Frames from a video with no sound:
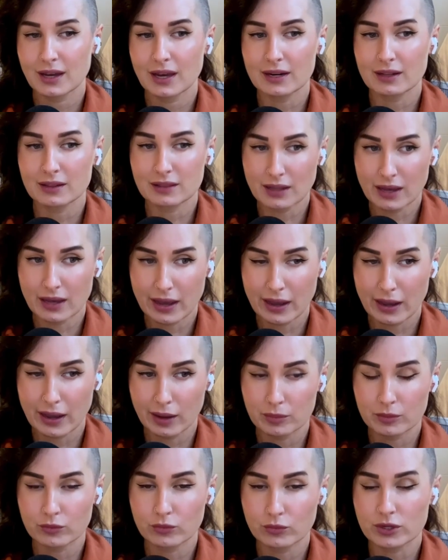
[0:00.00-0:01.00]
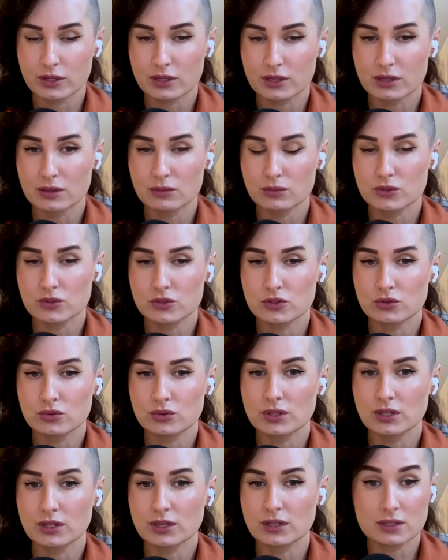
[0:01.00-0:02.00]
a lab when he was
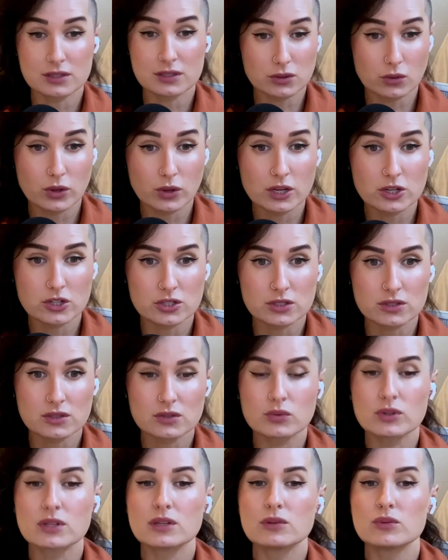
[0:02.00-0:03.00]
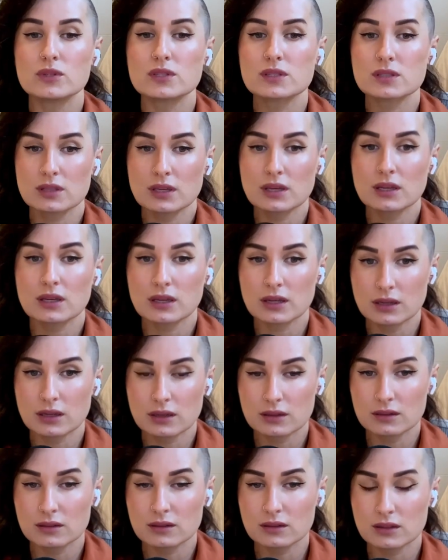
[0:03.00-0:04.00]
doing his equations, when he was
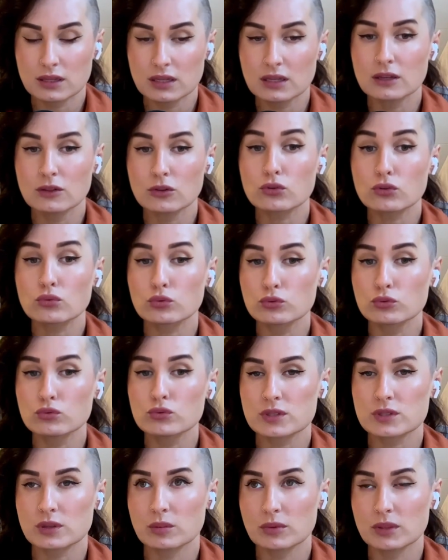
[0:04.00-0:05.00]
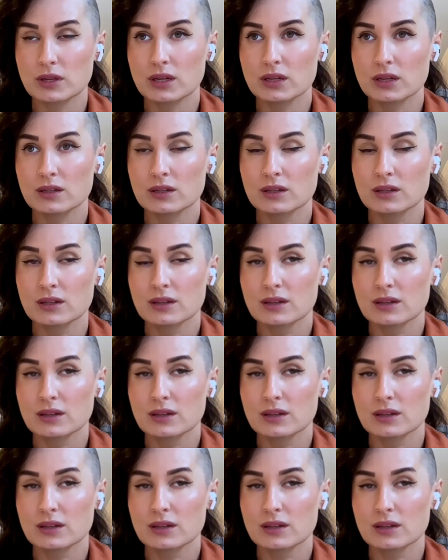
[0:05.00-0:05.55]
thinking through something.